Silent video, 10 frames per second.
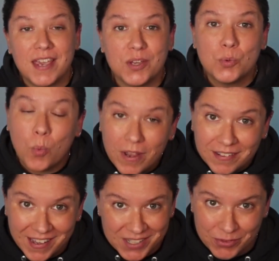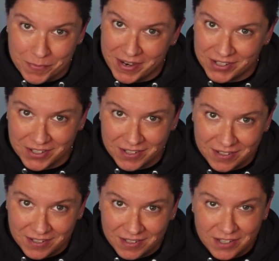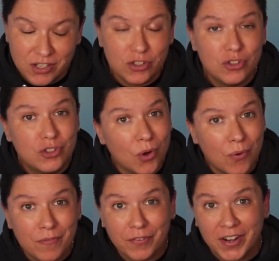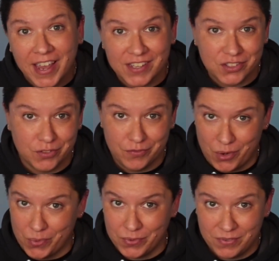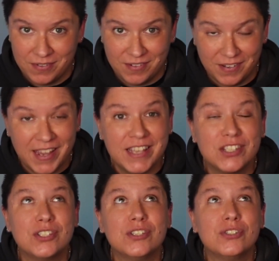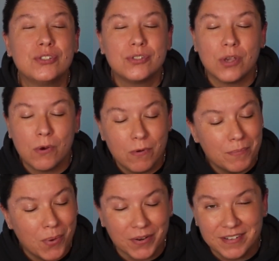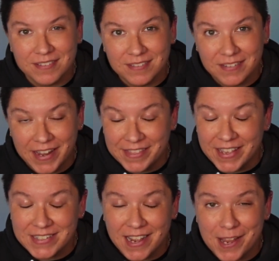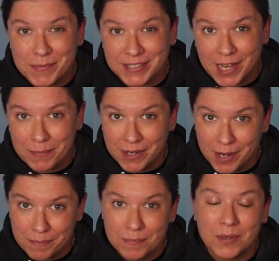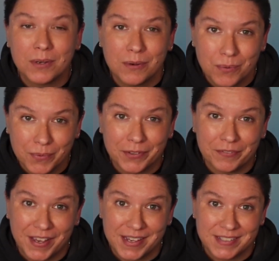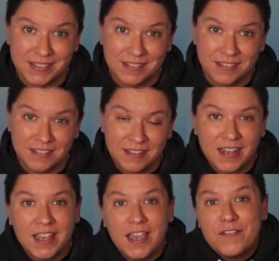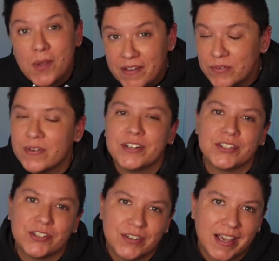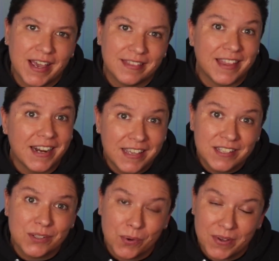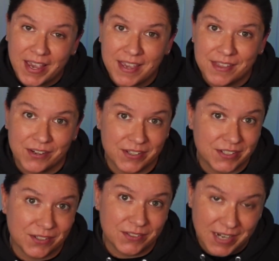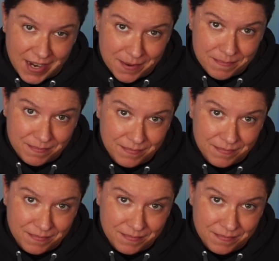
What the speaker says: And one last reminder, don't forget to vote. It's so important, and that time is coming up real fast. If you haven't registered yet, that is okay. There is still time.